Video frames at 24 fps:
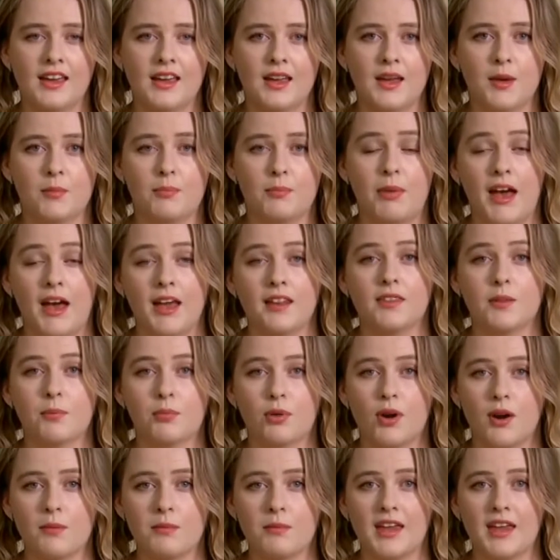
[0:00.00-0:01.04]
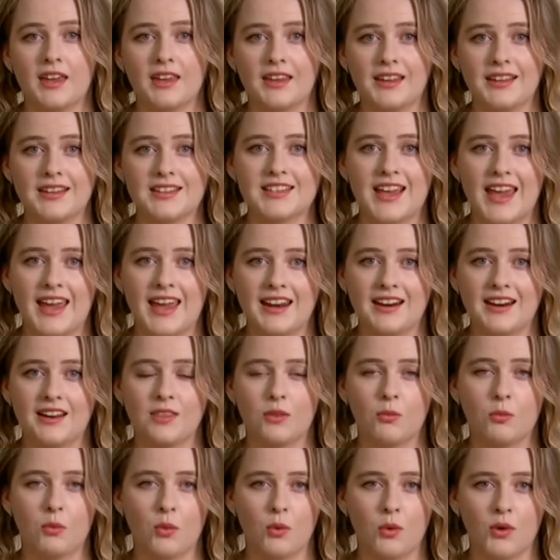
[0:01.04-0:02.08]
But the Premier is heeding the
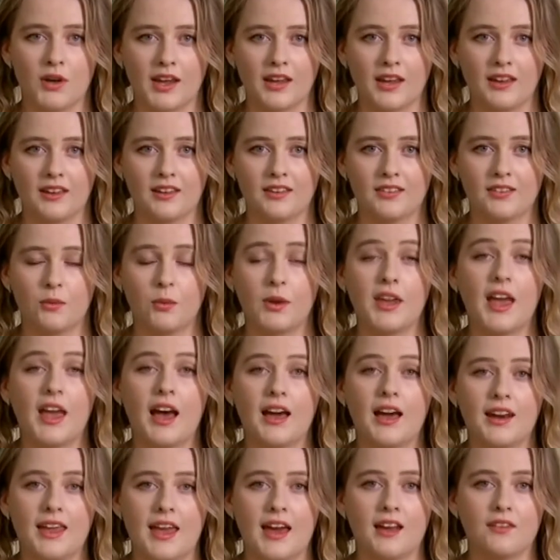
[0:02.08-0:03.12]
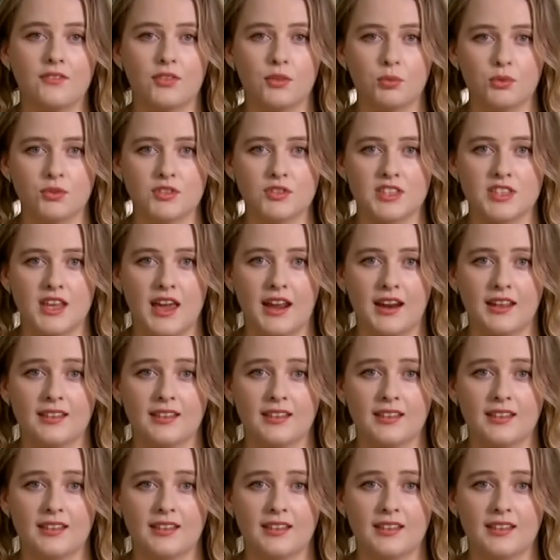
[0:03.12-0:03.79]
warning that we aren't out of the woods yet,